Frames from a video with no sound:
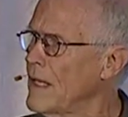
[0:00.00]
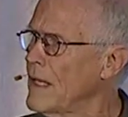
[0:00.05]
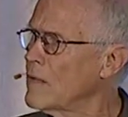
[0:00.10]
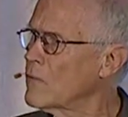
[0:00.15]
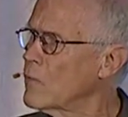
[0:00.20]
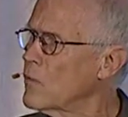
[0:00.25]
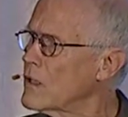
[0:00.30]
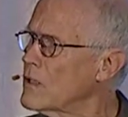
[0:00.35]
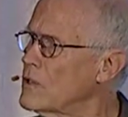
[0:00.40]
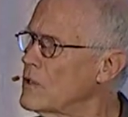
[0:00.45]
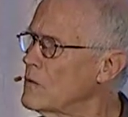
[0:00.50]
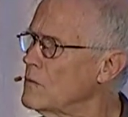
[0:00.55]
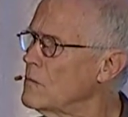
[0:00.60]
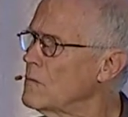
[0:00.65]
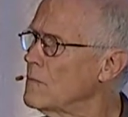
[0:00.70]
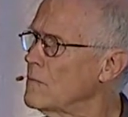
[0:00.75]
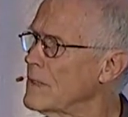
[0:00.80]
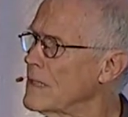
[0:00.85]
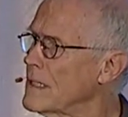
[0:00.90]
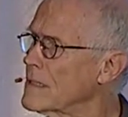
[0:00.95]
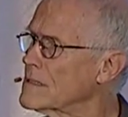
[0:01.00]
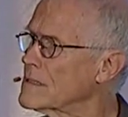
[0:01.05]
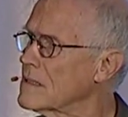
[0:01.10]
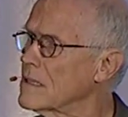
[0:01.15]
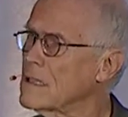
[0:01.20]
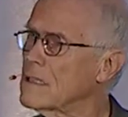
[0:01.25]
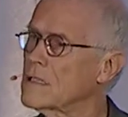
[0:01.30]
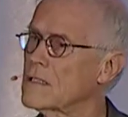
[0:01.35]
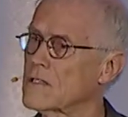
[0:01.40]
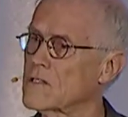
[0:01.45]
And what human beings
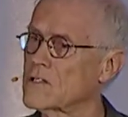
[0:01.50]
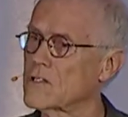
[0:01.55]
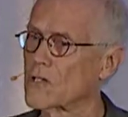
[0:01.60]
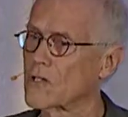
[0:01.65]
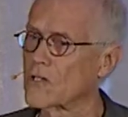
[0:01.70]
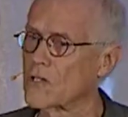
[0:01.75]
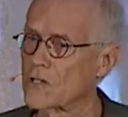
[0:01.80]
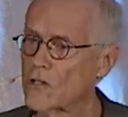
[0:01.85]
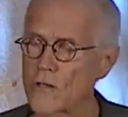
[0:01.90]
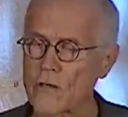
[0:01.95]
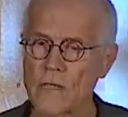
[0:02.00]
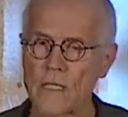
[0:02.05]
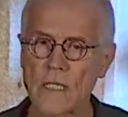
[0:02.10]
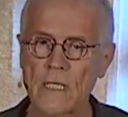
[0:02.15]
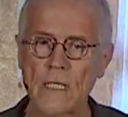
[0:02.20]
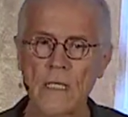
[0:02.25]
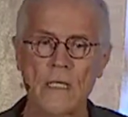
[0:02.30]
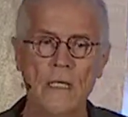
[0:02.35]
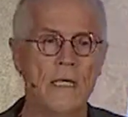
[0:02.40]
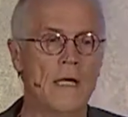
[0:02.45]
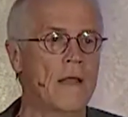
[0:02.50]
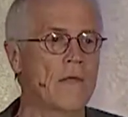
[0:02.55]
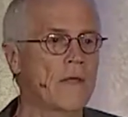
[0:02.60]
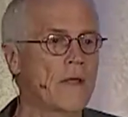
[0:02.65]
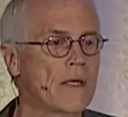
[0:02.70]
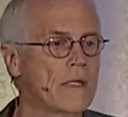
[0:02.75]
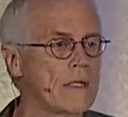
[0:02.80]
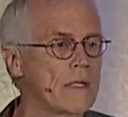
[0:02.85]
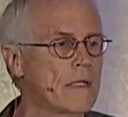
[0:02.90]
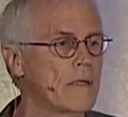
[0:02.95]
need is security.
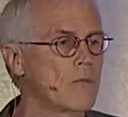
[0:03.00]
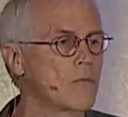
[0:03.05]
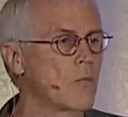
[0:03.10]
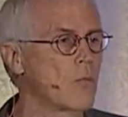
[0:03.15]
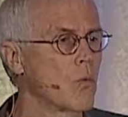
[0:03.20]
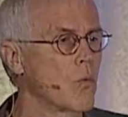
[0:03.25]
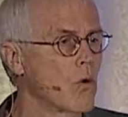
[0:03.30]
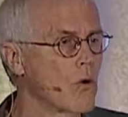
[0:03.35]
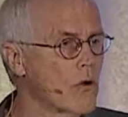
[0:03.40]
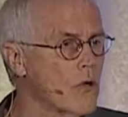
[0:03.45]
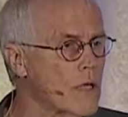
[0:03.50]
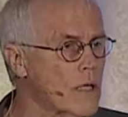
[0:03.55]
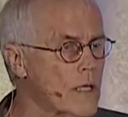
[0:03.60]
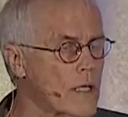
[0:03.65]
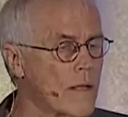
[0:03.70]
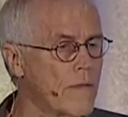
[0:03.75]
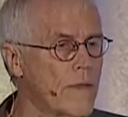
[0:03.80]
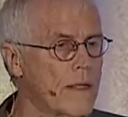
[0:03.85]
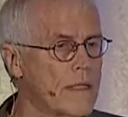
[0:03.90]
They need work.